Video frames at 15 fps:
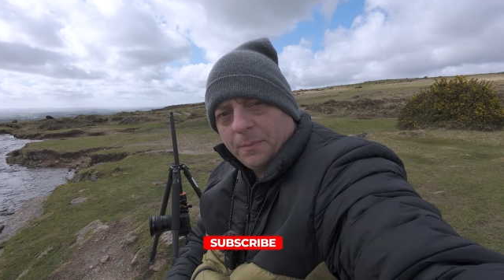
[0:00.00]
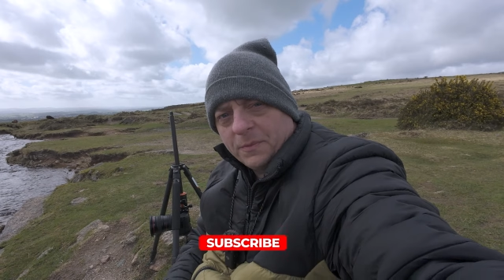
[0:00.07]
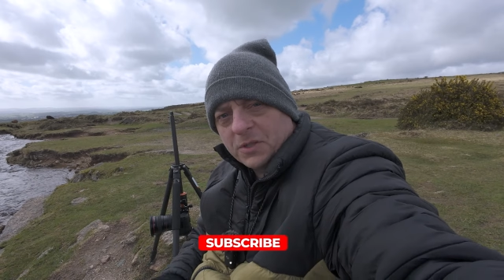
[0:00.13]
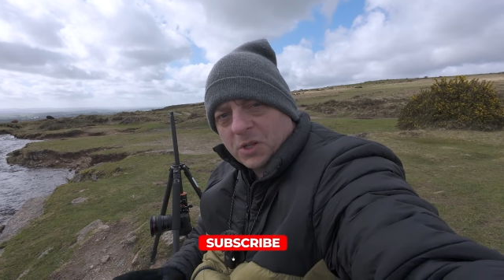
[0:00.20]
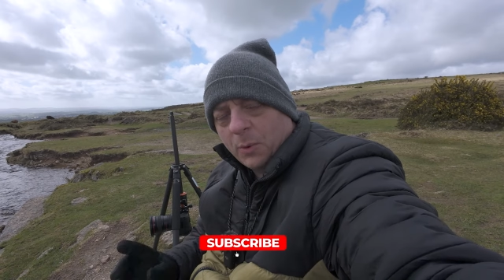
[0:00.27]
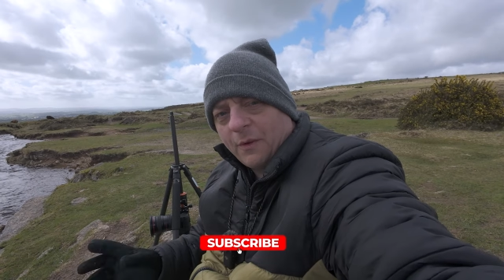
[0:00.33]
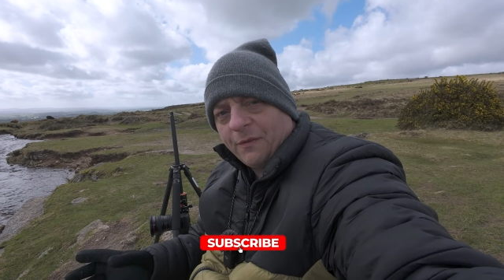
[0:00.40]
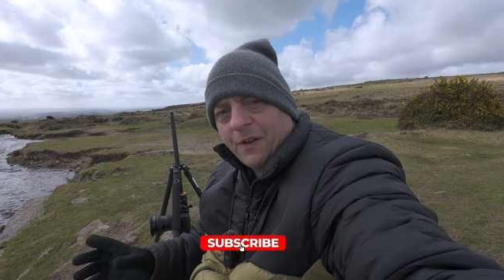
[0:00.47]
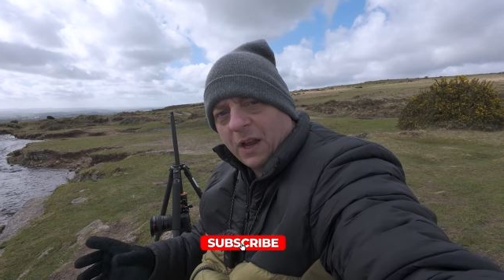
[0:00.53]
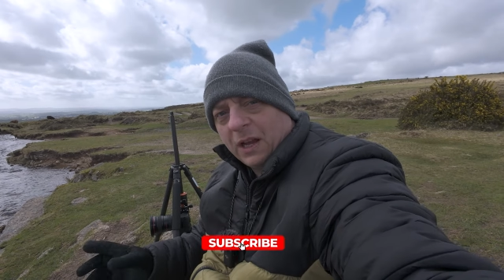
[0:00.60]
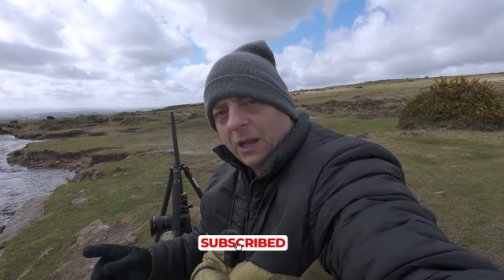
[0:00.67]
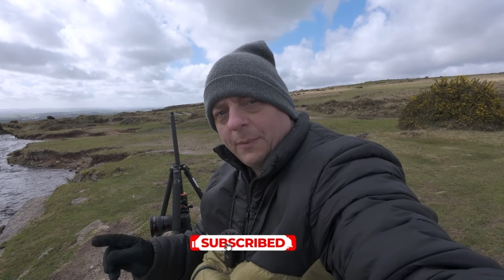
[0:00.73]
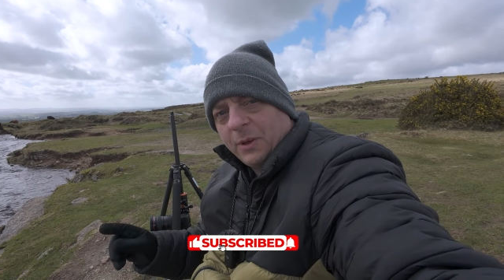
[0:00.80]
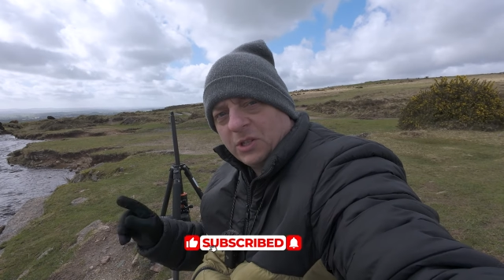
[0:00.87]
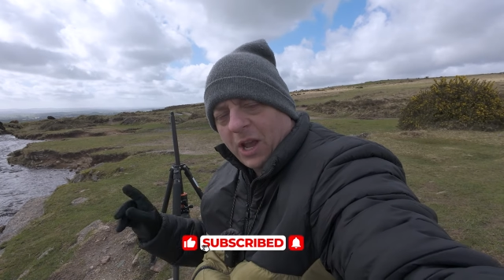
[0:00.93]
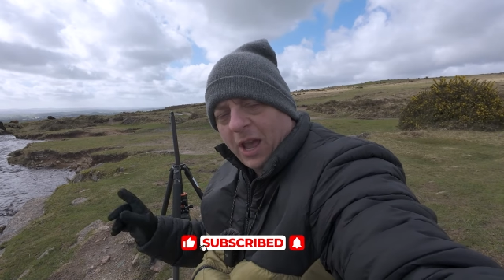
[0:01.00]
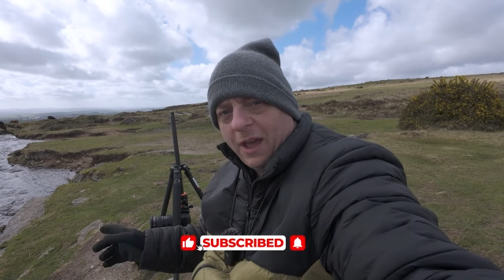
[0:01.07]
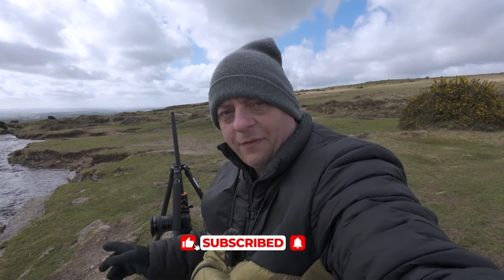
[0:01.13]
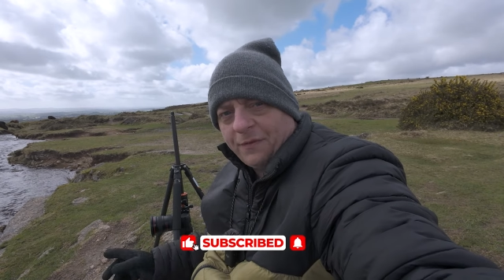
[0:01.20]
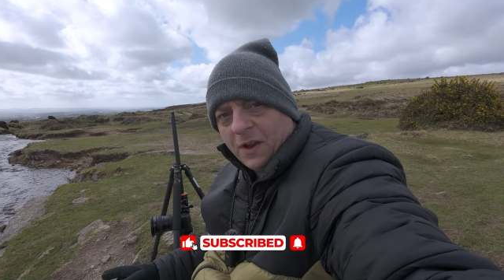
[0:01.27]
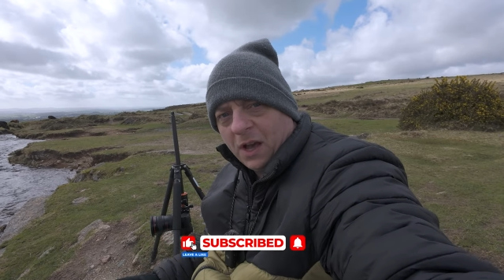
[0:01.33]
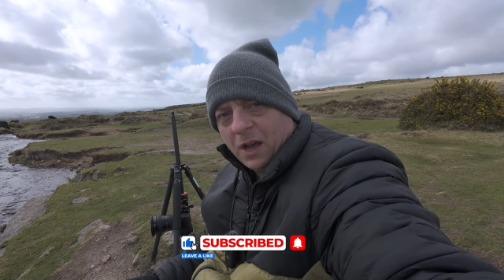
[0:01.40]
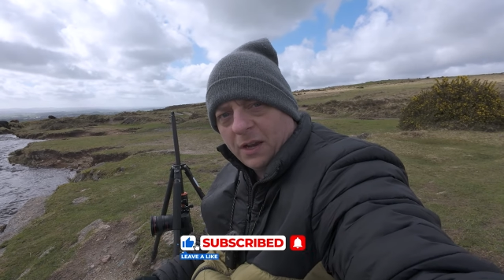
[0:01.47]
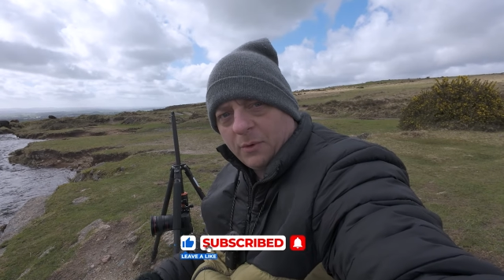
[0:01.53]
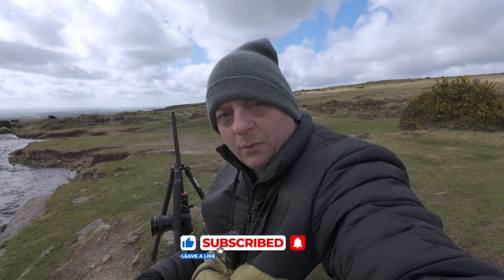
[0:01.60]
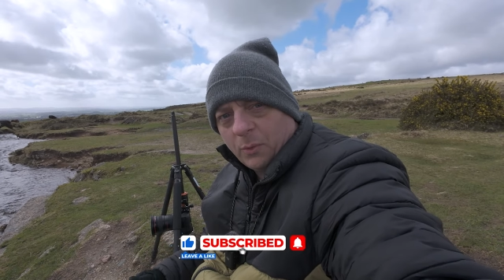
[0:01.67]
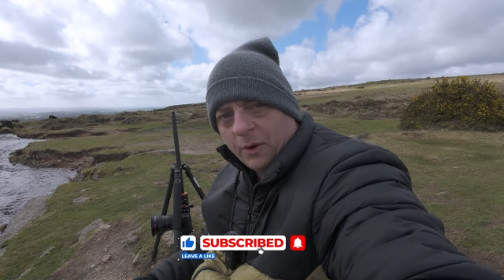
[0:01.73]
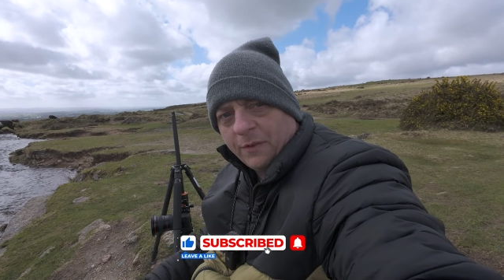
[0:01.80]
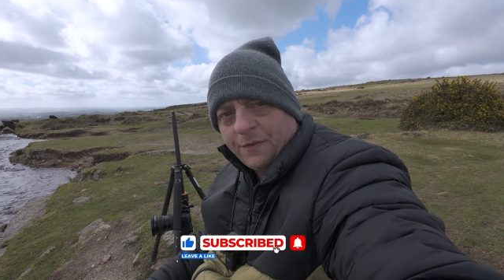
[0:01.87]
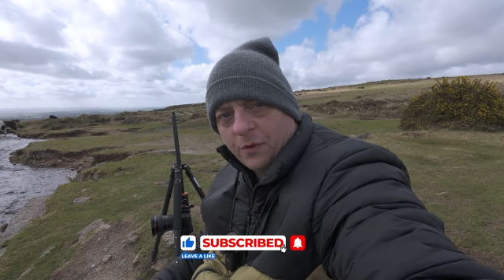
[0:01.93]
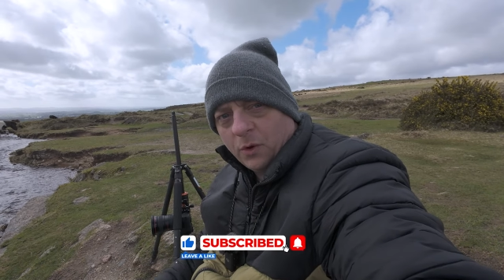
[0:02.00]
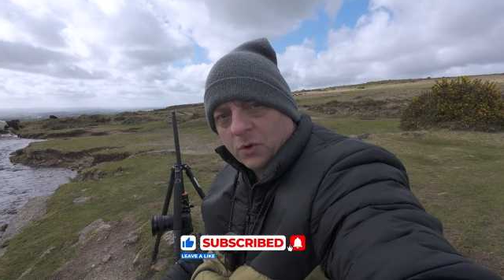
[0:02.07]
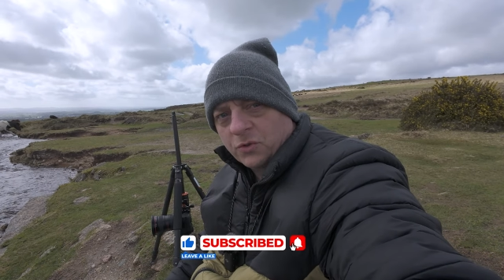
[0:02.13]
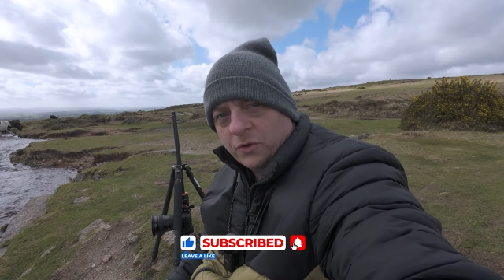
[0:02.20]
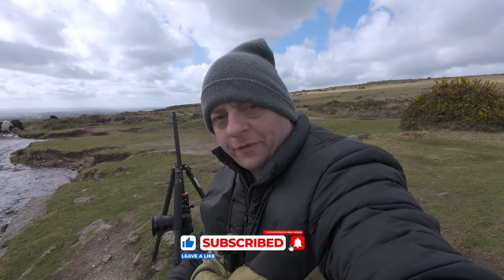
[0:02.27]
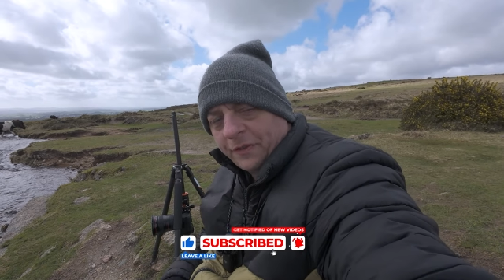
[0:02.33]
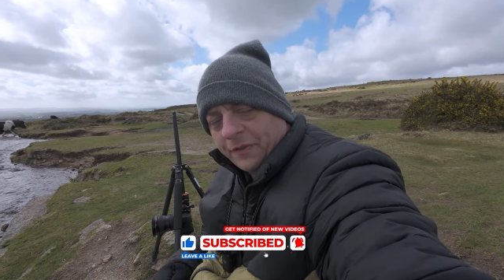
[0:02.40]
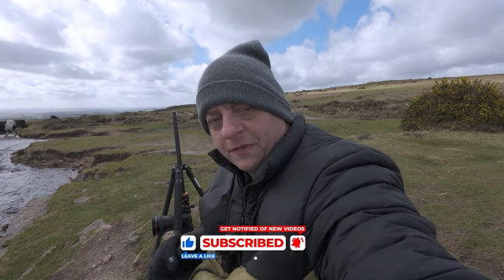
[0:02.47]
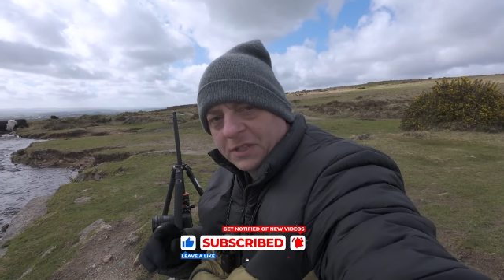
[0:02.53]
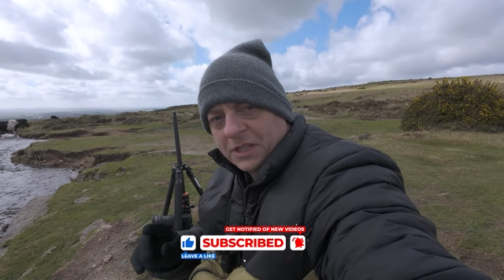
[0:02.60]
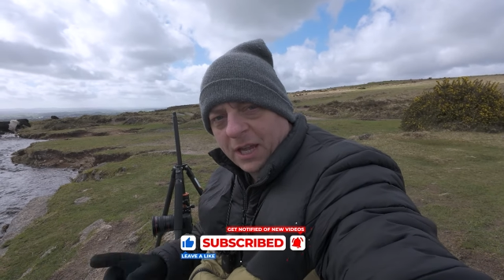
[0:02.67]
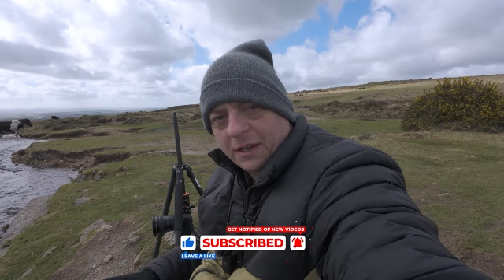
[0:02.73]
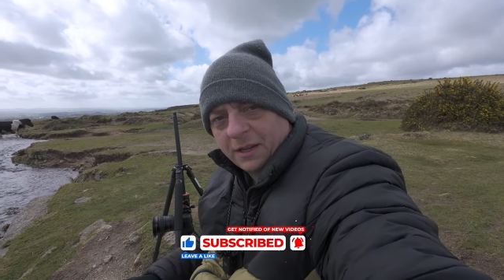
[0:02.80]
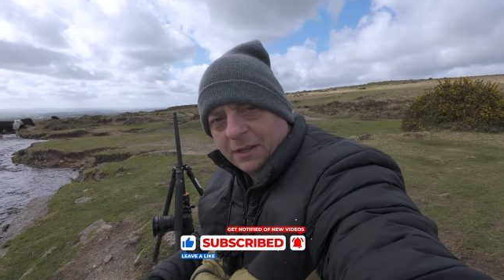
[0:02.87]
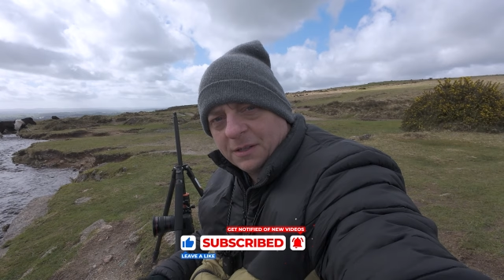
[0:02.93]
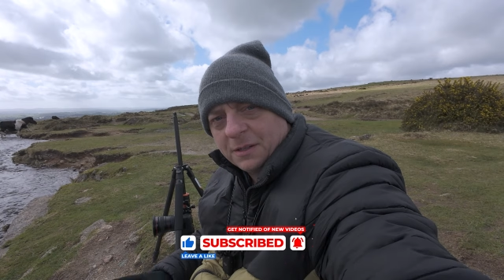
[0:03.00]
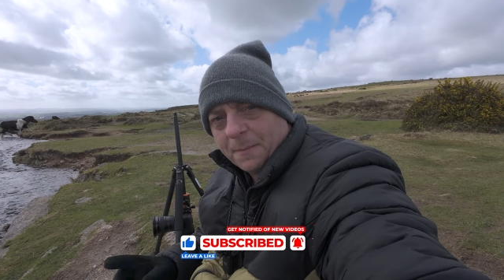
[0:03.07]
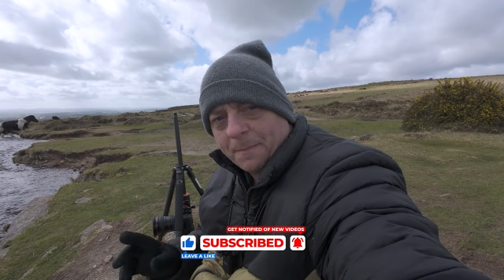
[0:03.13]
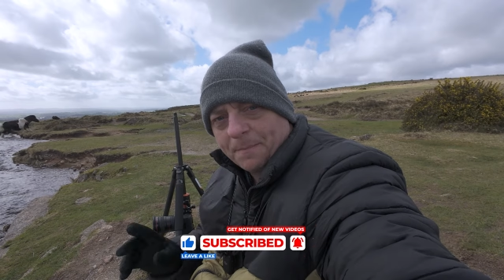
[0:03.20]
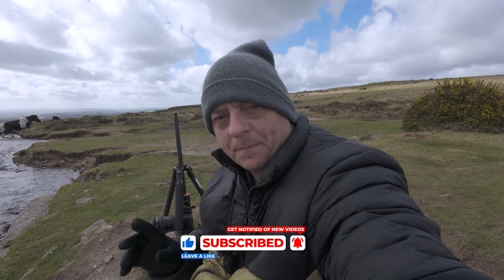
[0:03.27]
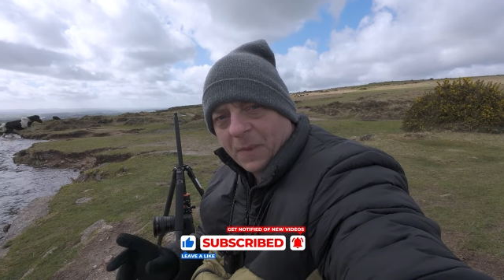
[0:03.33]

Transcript: So one final image at F nine, one four hundredth of a second